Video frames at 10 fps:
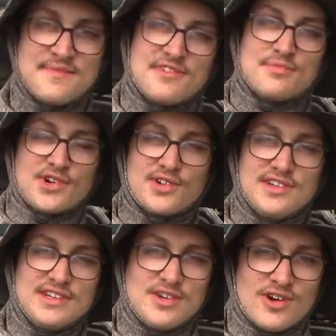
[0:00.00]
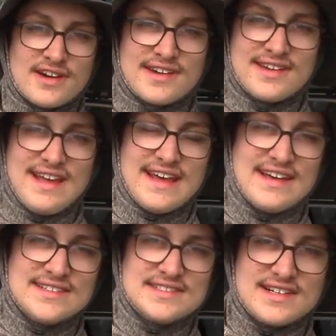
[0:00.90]
I'm from Brooklyn, New York,
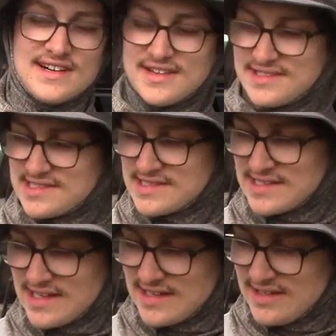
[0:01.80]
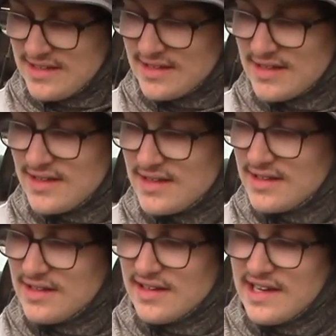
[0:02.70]
and uh, this is a
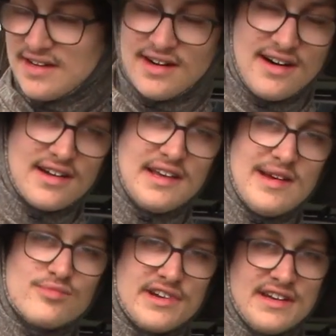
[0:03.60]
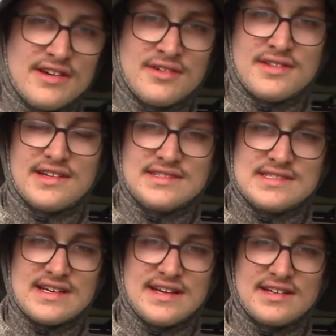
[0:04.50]
Nighthawk embryo that I
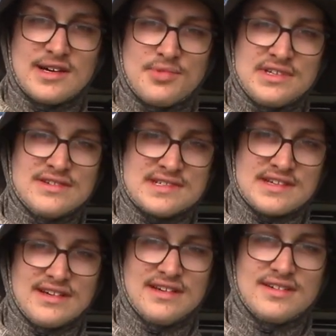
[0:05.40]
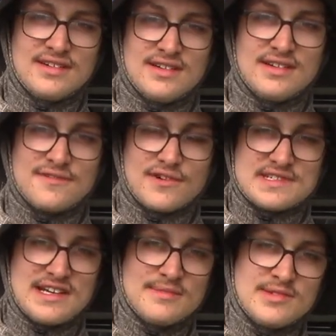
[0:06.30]
designed a couple years ago.
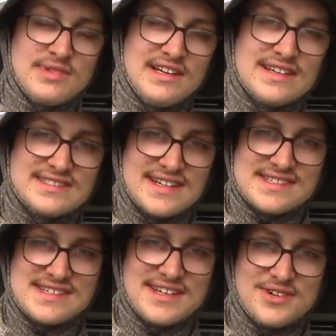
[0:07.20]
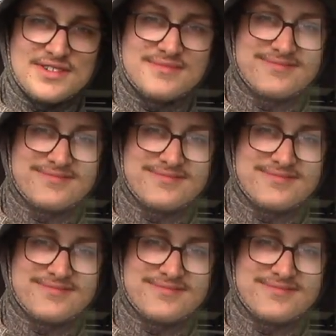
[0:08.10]
First time competing at Geneseo.